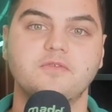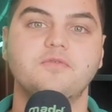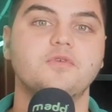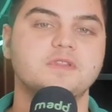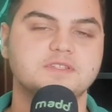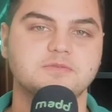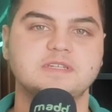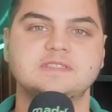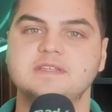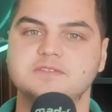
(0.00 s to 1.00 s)
for this
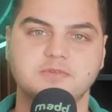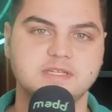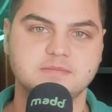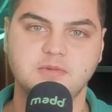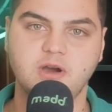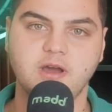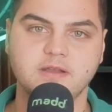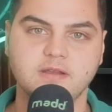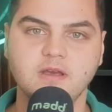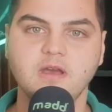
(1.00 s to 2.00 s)
reason. There's a reason behind
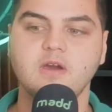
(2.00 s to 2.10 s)
it.